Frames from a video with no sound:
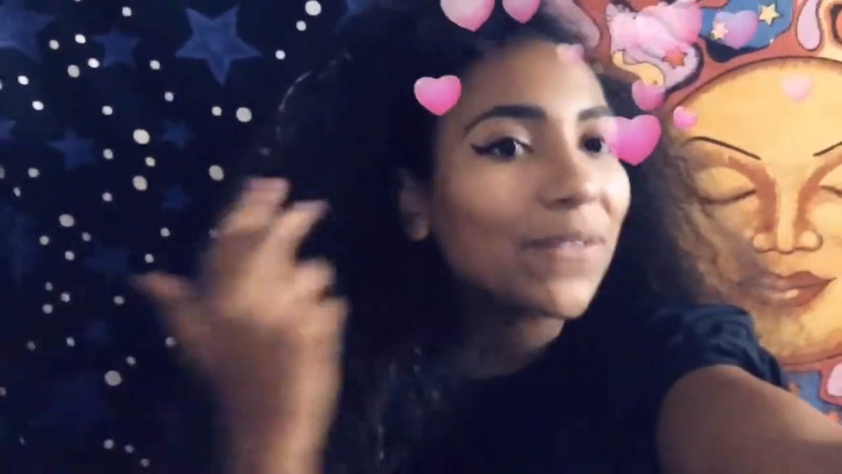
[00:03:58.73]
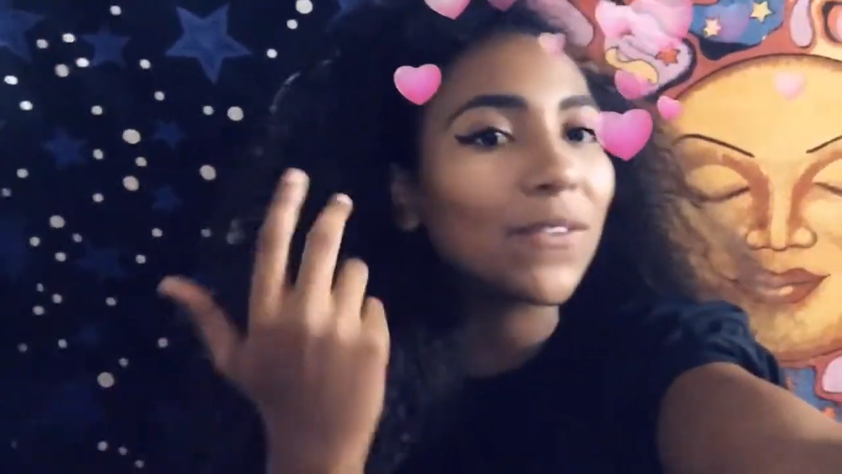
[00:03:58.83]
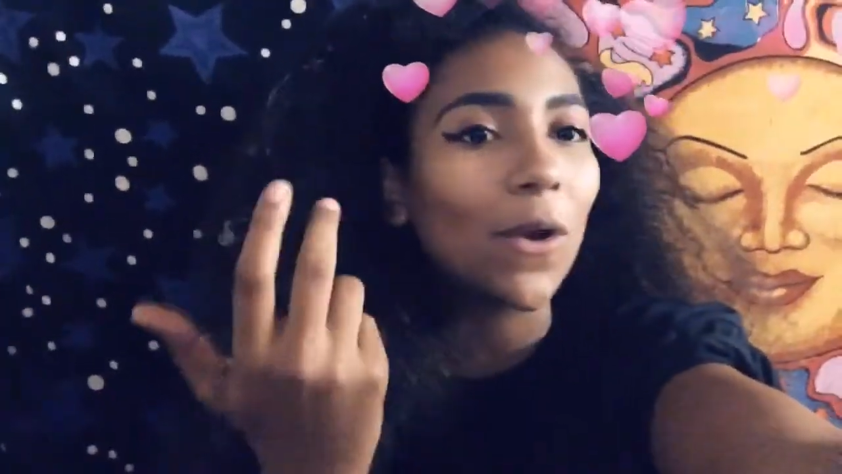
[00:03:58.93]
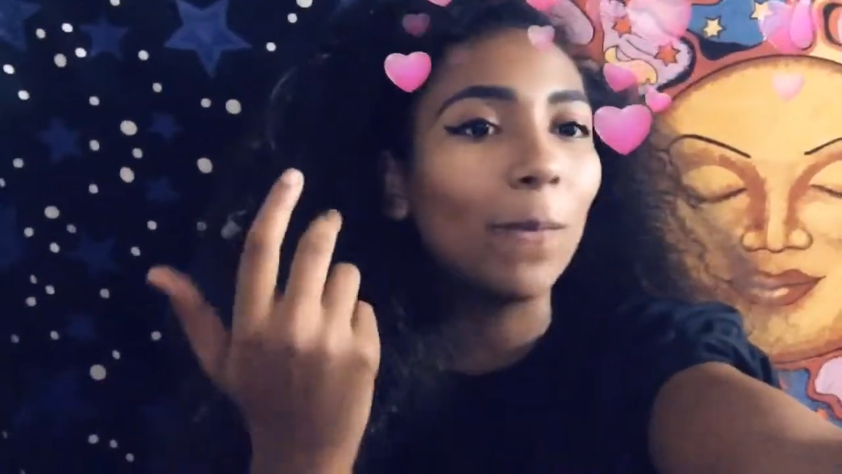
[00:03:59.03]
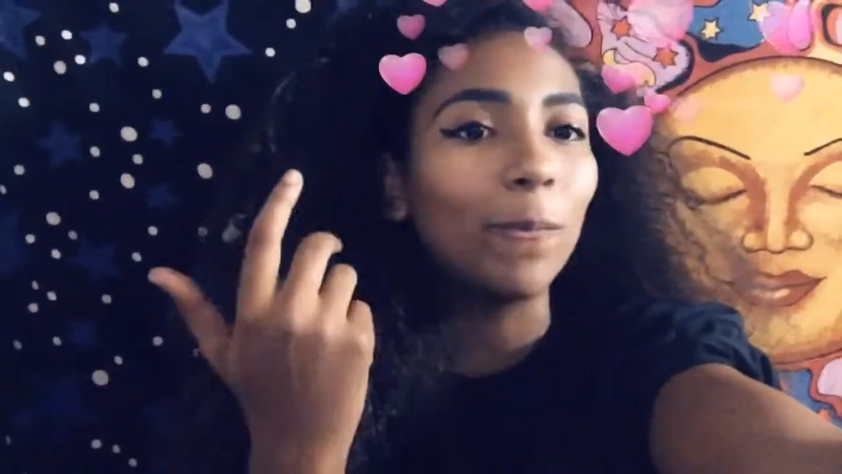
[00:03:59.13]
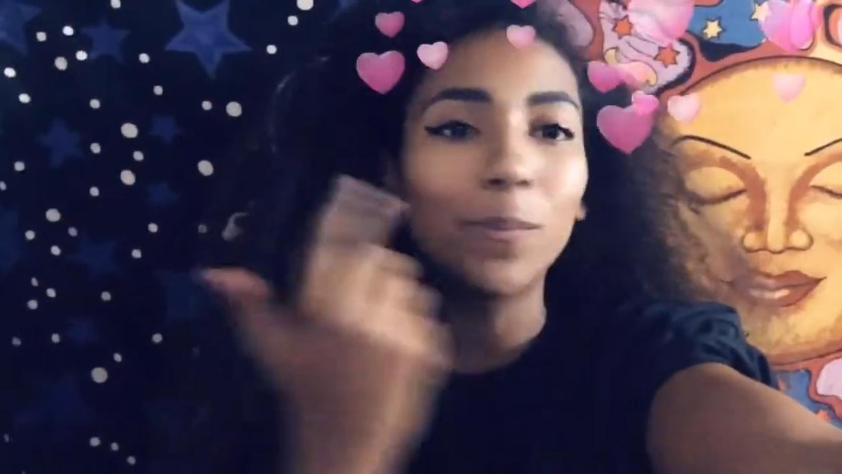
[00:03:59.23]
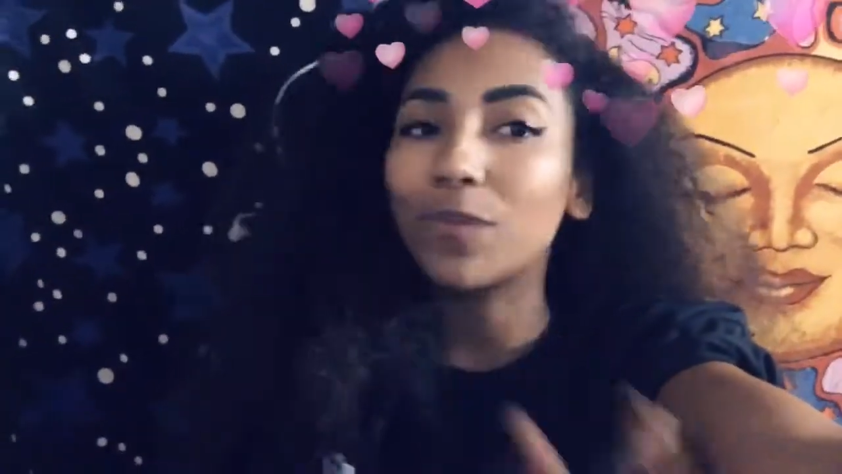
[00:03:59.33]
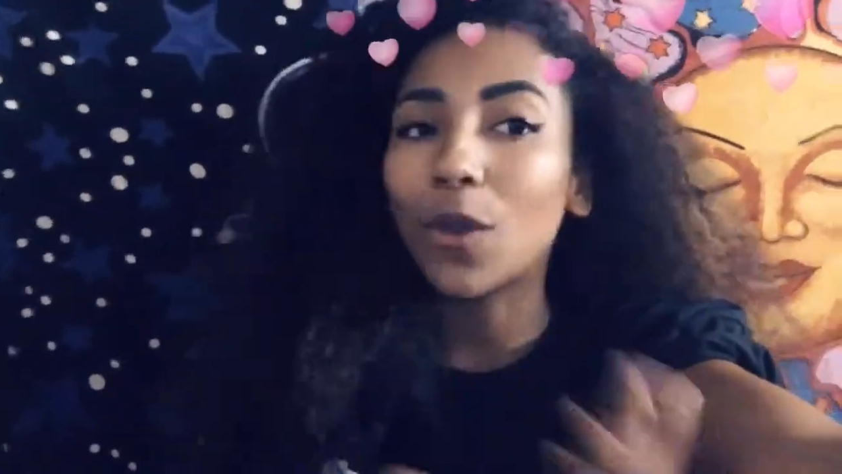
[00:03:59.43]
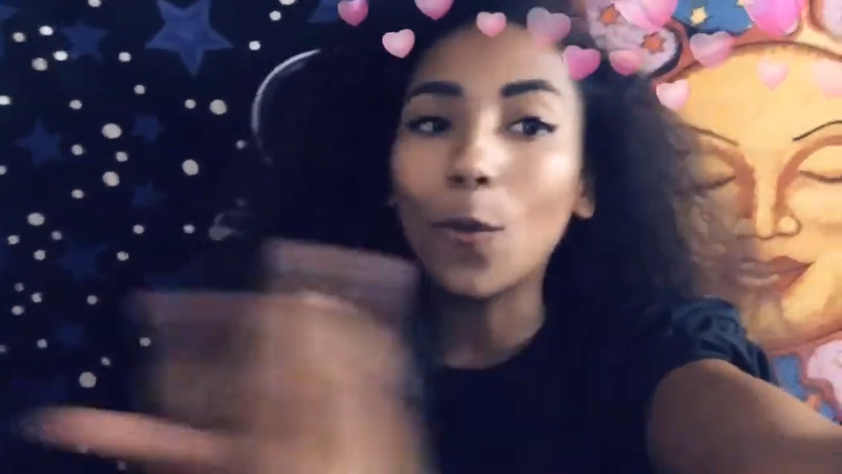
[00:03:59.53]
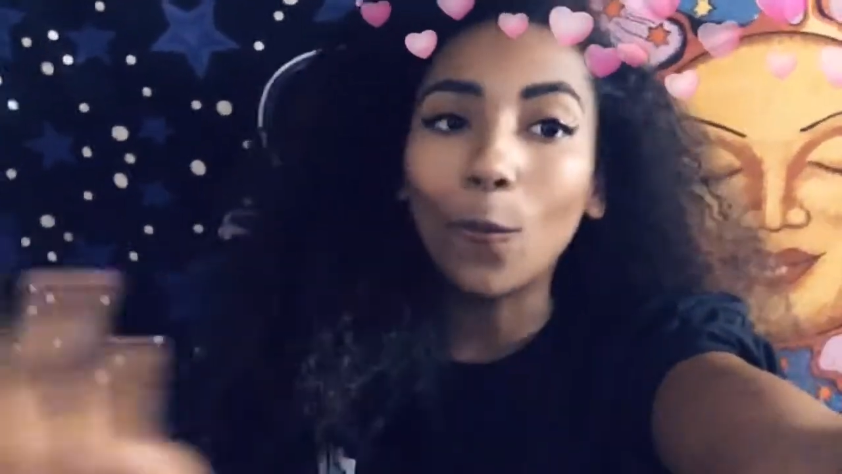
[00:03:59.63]
from
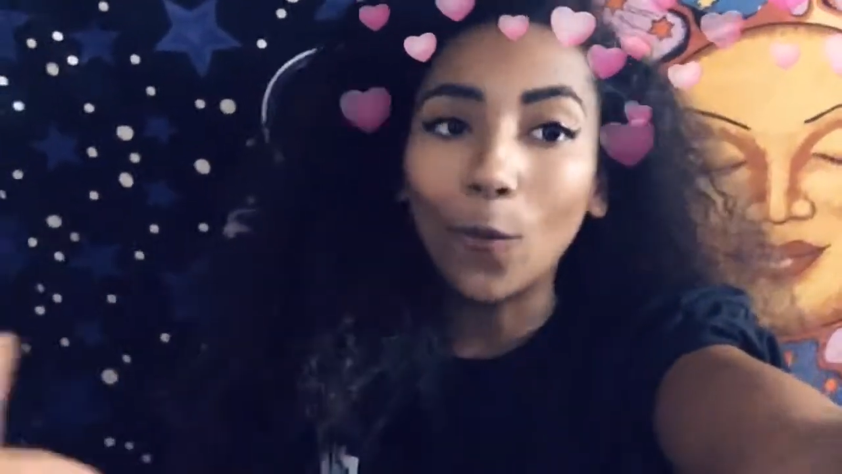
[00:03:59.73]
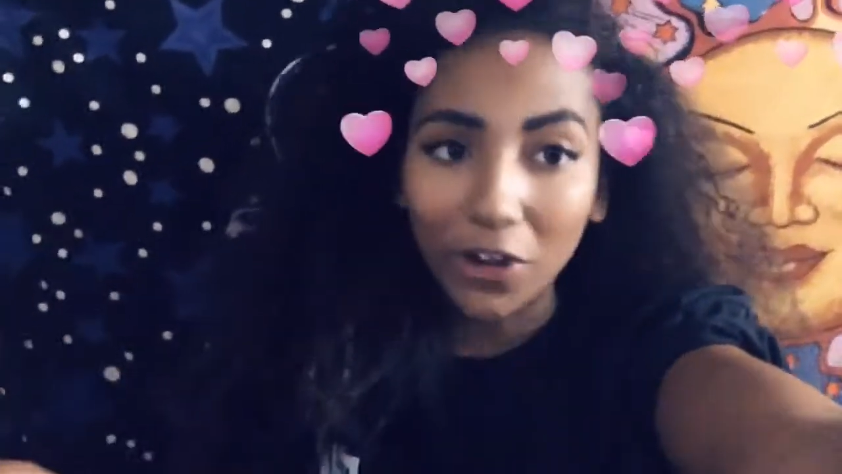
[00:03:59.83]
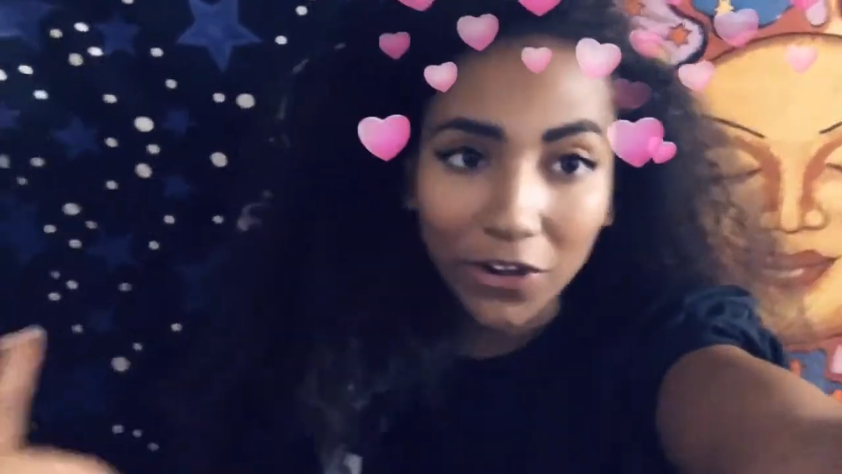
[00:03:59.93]
One